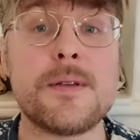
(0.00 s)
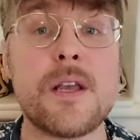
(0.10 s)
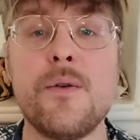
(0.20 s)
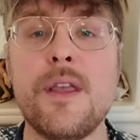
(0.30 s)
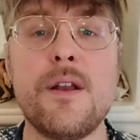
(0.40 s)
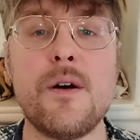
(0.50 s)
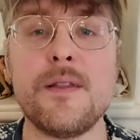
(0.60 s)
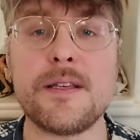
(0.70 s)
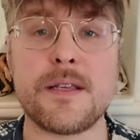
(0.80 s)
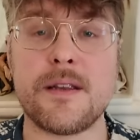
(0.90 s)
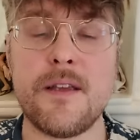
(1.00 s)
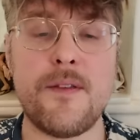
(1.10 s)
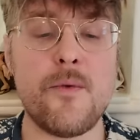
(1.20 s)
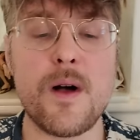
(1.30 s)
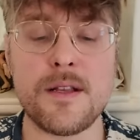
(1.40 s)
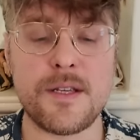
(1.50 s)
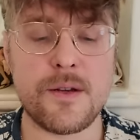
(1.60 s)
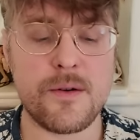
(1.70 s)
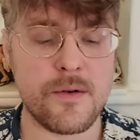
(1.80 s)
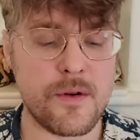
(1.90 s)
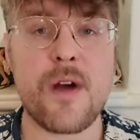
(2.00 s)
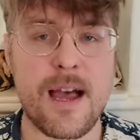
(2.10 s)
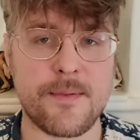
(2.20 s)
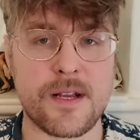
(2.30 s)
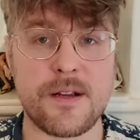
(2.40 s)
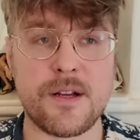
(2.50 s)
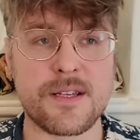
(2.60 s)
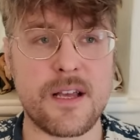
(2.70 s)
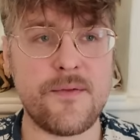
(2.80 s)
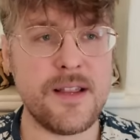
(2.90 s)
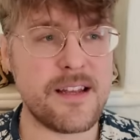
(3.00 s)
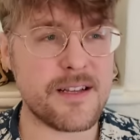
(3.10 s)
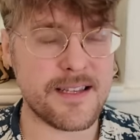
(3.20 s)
So, you know, listen, if you want to, go grab yourself a little